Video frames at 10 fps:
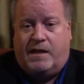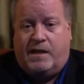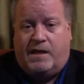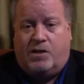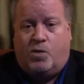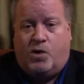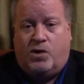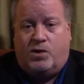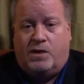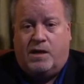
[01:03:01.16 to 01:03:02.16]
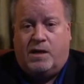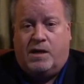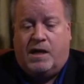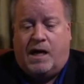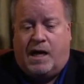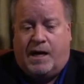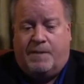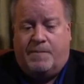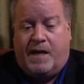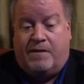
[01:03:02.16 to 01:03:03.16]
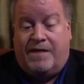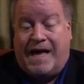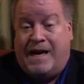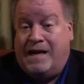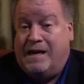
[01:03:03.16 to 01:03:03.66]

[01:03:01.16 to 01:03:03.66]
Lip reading: in the world, in that